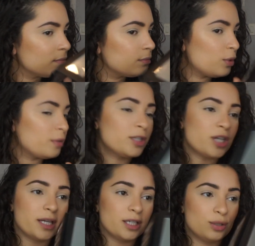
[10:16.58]
Pretty much
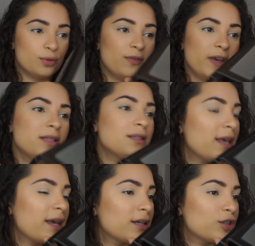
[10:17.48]
any Too Faced
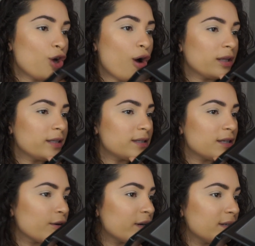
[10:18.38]
like chocolate
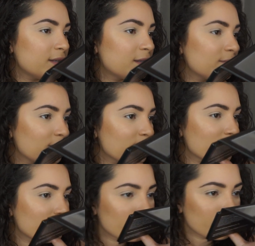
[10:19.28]
series
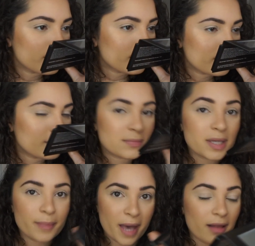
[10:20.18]

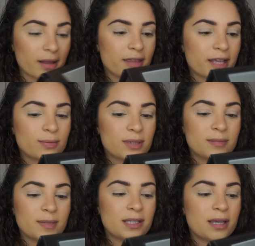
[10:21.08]
palette, that's what it
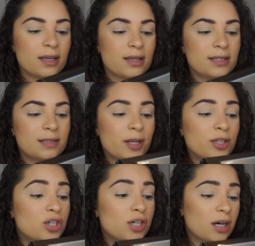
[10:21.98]
smells like. It
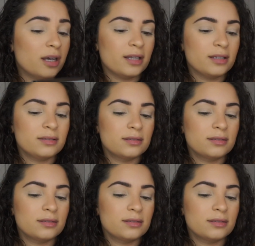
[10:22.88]
smells good,